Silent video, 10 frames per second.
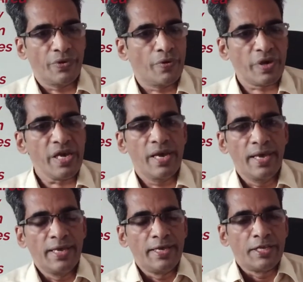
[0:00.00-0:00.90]
Okay,
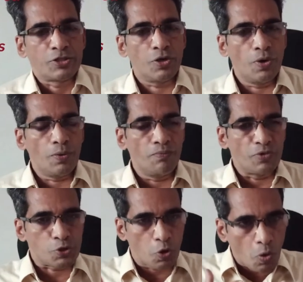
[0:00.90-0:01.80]
so
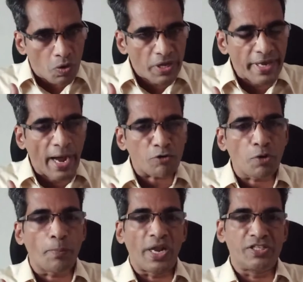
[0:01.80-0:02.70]
slowly you have
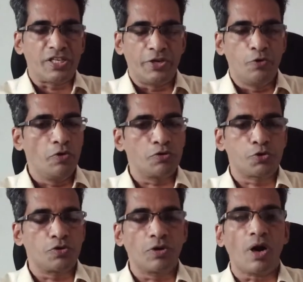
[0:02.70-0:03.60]
to plunge in. You
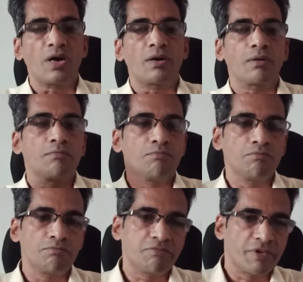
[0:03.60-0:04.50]
should not
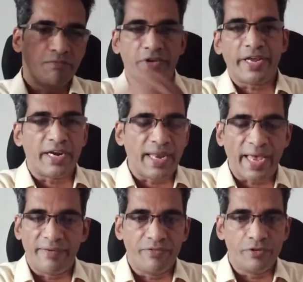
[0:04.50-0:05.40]
take a
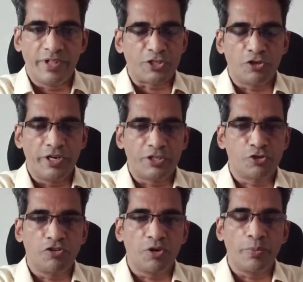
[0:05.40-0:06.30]
dive. It
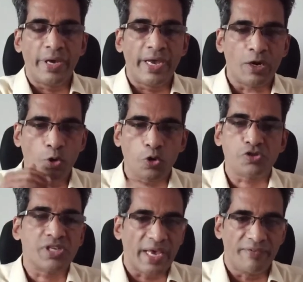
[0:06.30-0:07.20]
should not be a
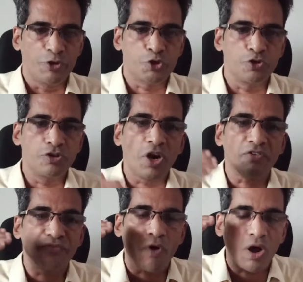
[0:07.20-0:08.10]
nose dive. You should
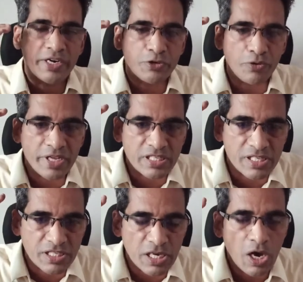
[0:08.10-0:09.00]
not fall into
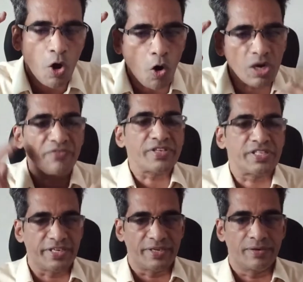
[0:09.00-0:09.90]
research all of a
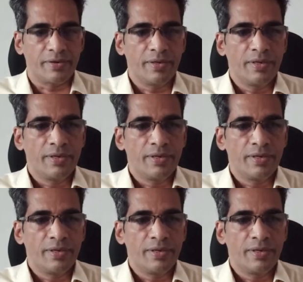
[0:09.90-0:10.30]
sudden.